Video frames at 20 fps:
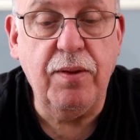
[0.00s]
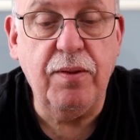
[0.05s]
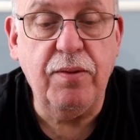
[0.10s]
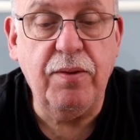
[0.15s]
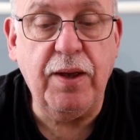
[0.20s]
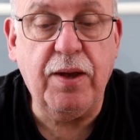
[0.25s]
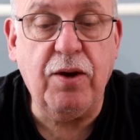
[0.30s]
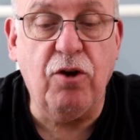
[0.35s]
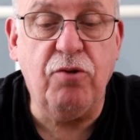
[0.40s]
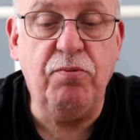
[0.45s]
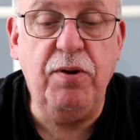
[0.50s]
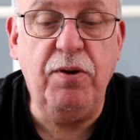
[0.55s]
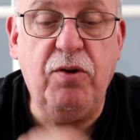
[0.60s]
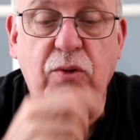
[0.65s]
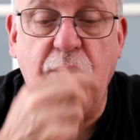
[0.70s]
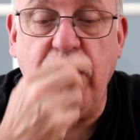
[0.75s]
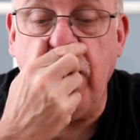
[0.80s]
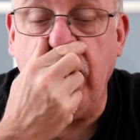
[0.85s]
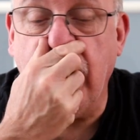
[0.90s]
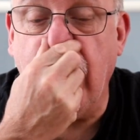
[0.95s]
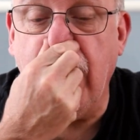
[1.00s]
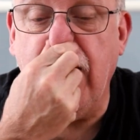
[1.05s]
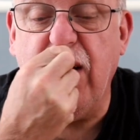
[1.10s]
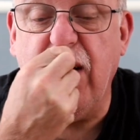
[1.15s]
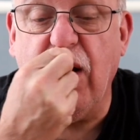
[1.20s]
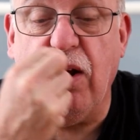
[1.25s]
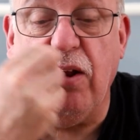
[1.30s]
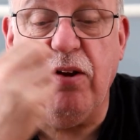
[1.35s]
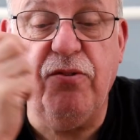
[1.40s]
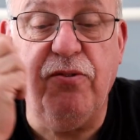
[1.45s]
They cost me
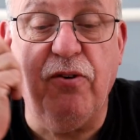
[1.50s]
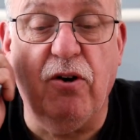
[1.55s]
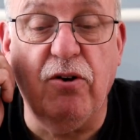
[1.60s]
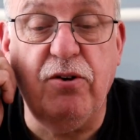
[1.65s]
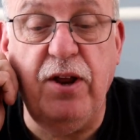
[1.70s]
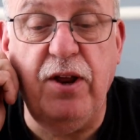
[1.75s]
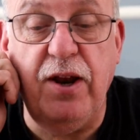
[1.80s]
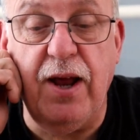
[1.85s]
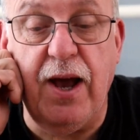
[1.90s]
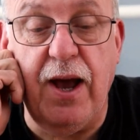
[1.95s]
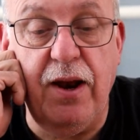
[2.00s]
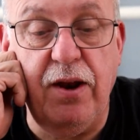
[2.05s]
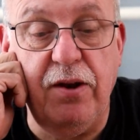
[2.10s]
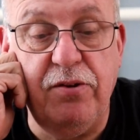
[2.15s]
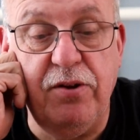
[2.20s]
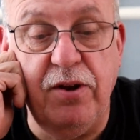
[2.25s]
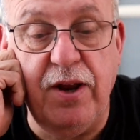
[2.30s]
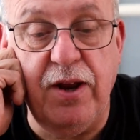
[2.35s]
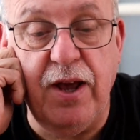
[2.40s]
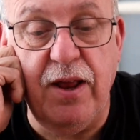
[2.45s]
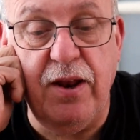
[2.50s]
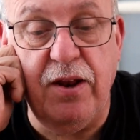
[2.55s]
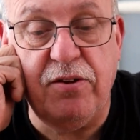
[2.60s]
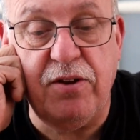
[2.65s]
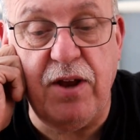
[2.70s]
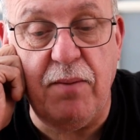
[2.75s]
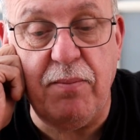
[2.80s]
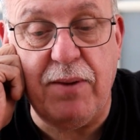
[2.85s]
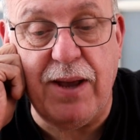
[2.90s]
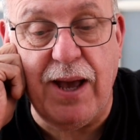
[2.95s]
$29.49, and today the
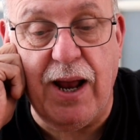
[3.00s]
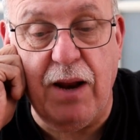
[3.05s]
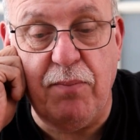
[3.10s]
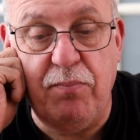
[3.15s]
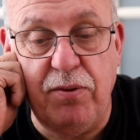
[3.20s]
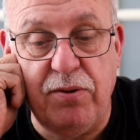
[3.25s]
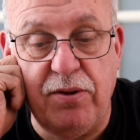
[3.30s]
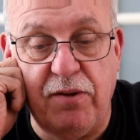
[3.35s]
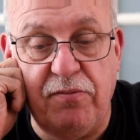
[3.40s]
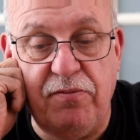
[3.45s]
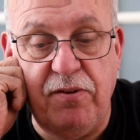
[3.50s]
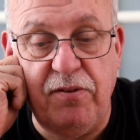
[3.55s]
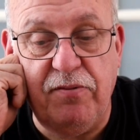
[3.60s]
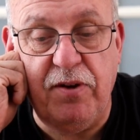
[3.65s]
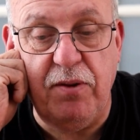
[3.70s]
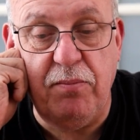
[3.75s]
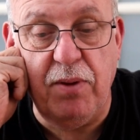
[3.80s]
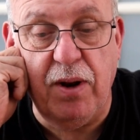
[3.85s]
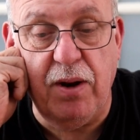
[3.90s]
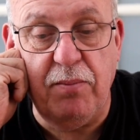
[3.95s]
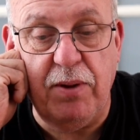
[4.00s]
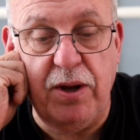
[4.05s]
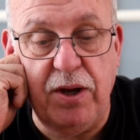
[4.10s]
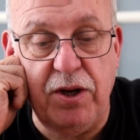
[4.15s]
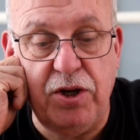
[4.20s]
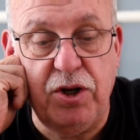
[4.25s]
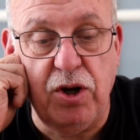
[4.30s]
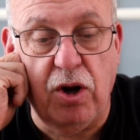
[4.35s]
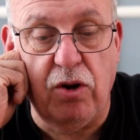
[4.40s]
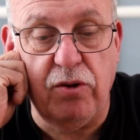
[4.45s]
same calipers are 50mm
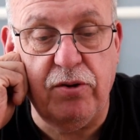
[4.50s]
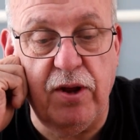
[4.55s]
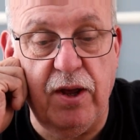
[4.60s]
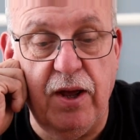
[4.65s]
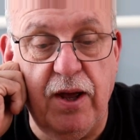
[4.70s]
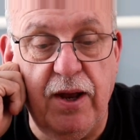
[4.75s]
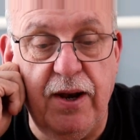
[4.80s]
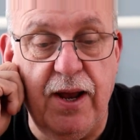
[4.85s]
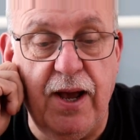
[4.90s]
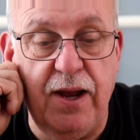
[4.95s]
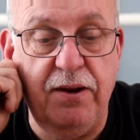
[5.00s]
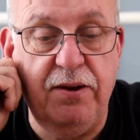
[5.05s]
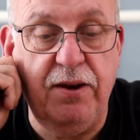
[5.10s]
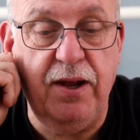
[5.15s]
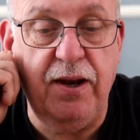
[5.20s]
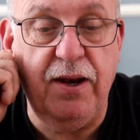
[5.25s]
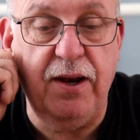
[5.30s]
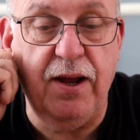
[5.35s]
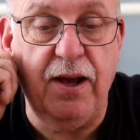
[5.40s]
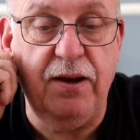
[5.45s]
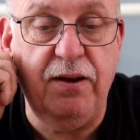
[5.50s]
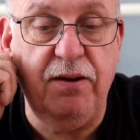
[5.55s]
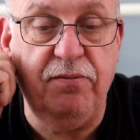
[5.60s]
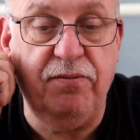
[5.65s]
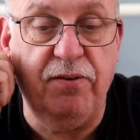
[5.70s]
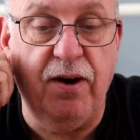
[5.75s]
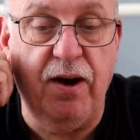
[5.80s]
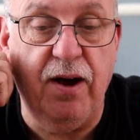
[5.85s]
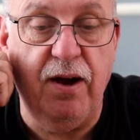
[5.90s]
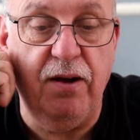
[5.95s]
shorter at
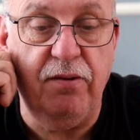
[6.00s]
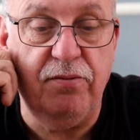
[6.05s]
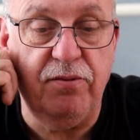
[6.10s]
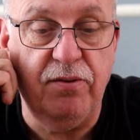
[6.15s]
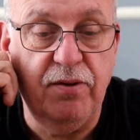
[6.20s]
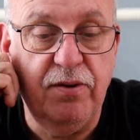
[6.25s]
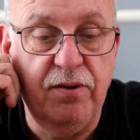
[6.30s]
$19.95.